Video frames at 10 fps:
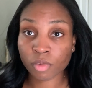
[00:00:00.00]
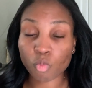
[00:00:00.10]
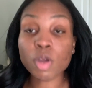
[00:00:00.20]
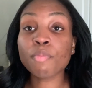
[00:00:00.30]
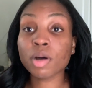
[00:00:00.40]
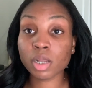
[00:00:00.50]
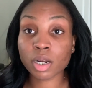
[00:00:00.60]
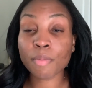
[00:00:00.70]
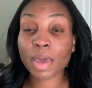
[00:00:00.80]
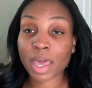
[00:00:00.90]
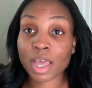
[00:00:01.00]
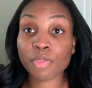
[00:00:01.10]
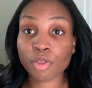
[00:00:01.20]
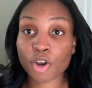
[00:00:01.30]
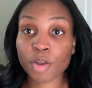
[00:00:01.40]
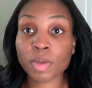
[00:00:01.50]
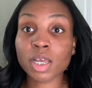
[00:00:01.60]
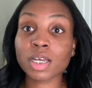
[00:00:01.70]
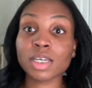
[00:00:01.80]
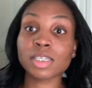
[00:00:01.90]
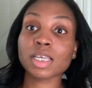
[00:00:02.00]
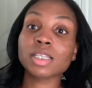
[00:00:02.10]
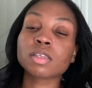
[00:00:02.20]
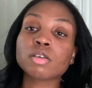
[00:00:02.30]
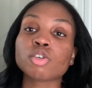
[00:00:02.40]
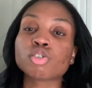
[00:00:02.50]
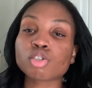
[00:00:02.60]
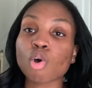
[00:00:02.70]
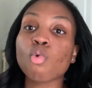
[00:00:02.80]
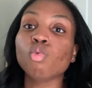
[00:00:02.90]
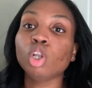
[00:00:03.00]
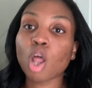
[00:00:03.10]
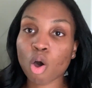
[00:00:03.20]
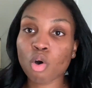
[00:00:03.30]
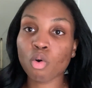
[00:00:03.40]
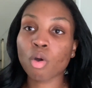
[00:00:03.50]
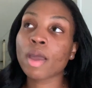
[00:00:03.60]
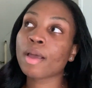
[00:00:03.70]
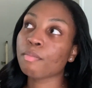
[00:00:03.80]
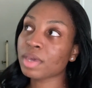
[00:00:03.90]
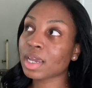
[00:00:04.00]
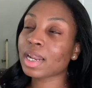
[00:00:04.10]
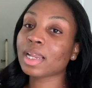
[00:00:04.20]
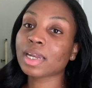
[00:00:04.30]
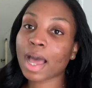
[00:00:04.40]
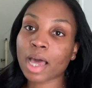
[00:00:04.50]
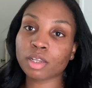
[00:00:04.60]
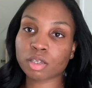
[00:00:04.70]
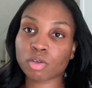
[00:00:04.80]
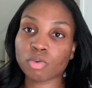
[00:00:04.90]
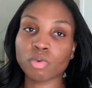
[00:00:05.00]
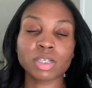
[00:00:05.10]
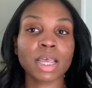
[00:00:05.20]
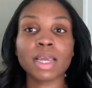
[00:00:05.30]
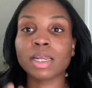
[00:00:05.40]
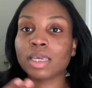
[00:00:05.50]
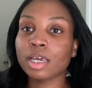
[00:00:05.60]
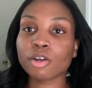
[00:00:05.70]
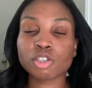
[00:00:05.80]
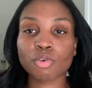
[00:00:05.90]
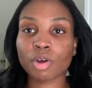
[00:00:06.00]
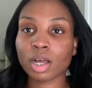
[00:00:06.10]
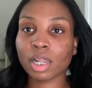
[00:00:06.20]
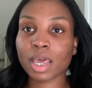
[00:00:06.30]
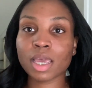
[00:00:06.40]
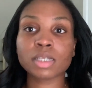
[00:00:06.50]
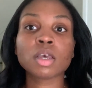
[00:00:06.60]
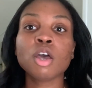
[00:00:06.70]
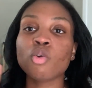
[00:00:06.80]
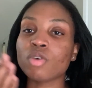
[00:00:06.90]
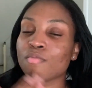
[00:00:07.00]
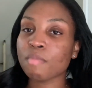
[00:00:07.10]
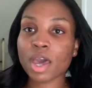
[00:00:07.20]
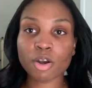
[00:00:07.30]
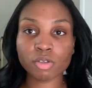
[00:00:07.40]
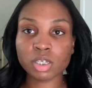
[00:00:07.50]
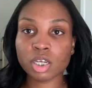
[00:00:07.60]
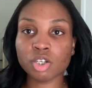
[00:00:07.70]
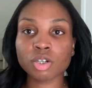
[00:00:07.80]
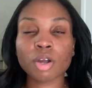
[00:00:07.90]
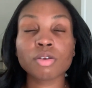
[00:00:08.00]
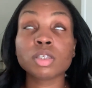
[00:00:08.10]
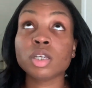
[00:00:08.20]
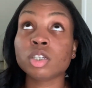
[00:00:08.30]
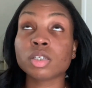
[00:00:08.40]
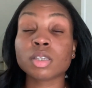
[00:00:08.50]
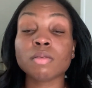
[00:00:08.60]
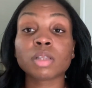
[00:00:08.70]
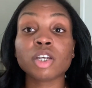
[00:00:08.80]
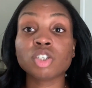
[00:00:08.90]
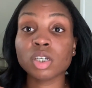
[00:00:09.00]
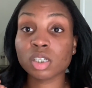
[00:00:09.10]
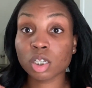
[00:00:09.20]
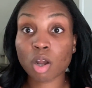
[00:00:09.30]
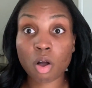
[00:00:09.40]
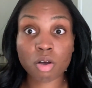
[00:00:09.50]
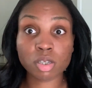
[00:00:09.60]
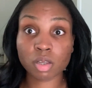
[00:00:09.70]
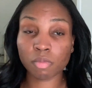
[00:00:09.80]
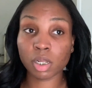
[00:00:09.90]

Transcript: we pulling up at 8.30 because it took so long being at Nala school because I had to get her to her class. We met her teacher. Her teacher seems like she is an awesome